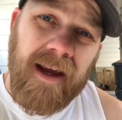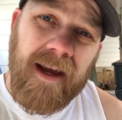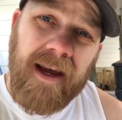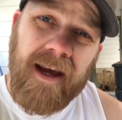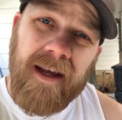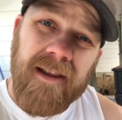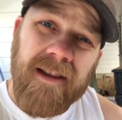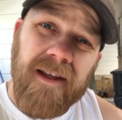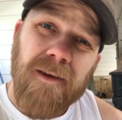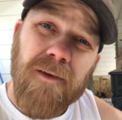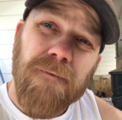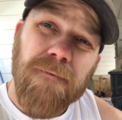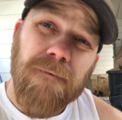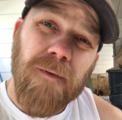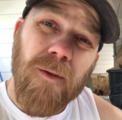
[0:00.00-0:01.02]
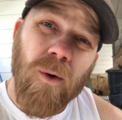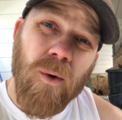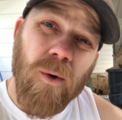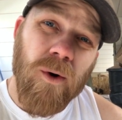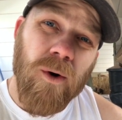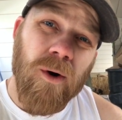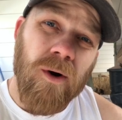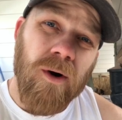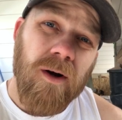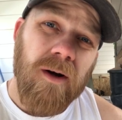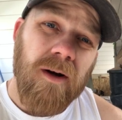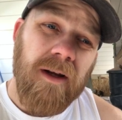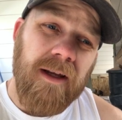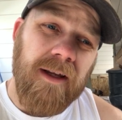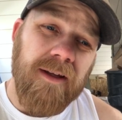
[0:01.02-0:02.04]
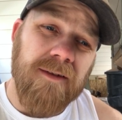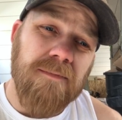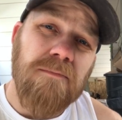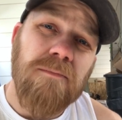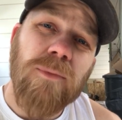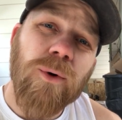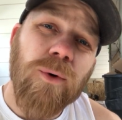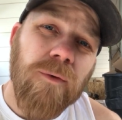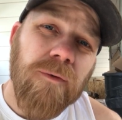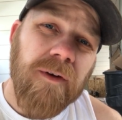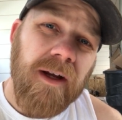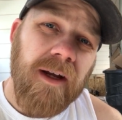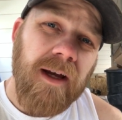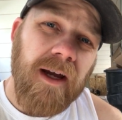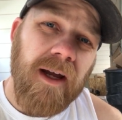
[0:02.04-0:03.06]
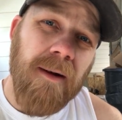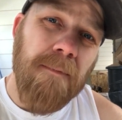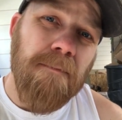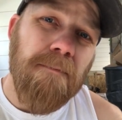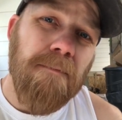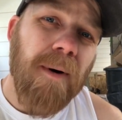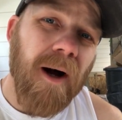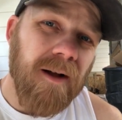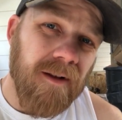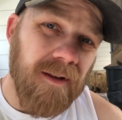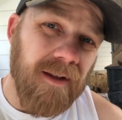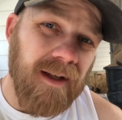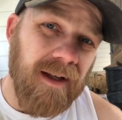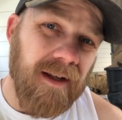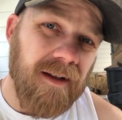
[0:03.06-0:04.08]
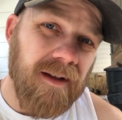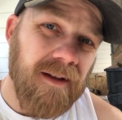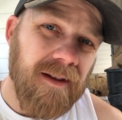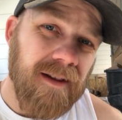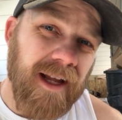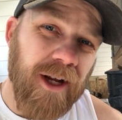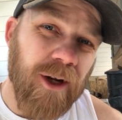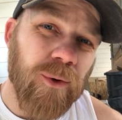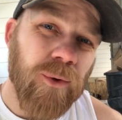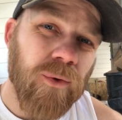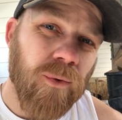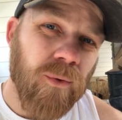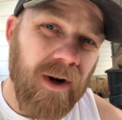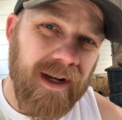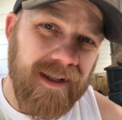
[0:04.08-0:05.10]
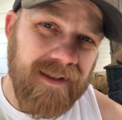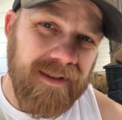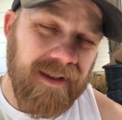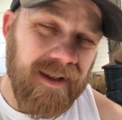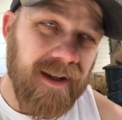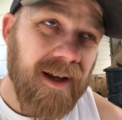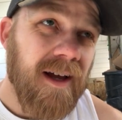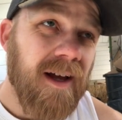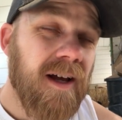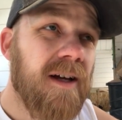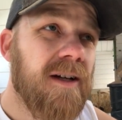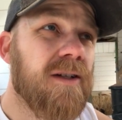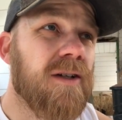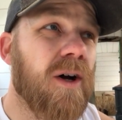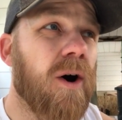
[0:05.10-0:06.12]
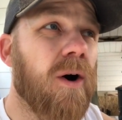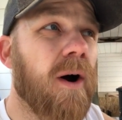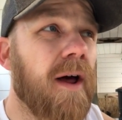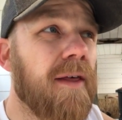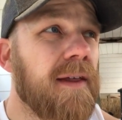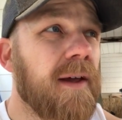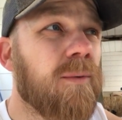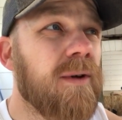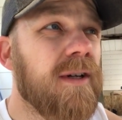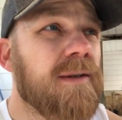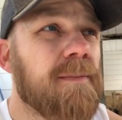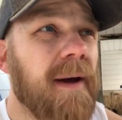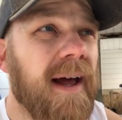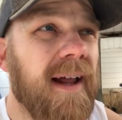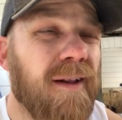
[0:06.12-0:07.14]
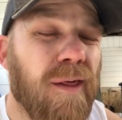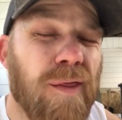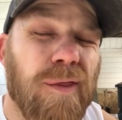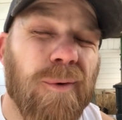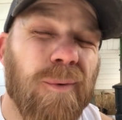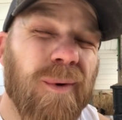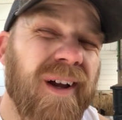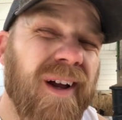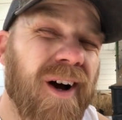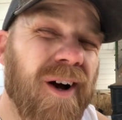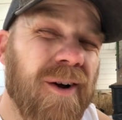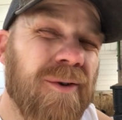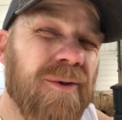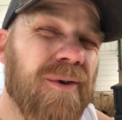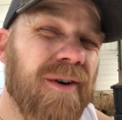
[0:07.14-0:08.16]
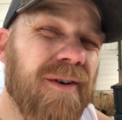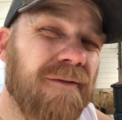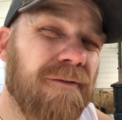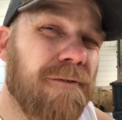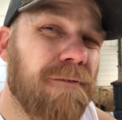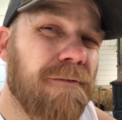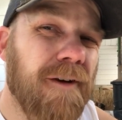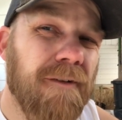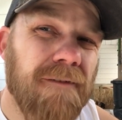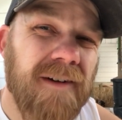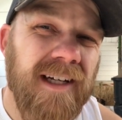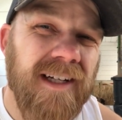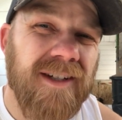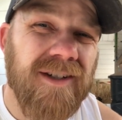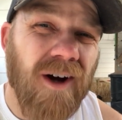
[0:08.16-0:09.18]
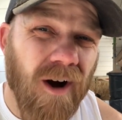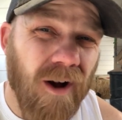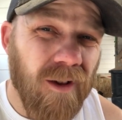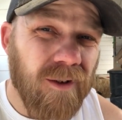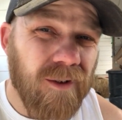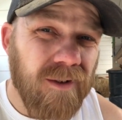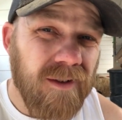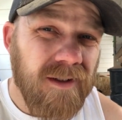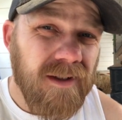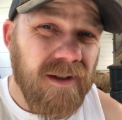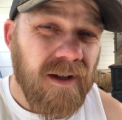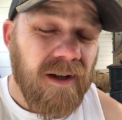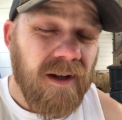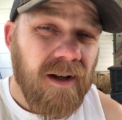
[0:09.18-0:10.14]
And this floor is moving and buckling like crazy. So I think we spent $350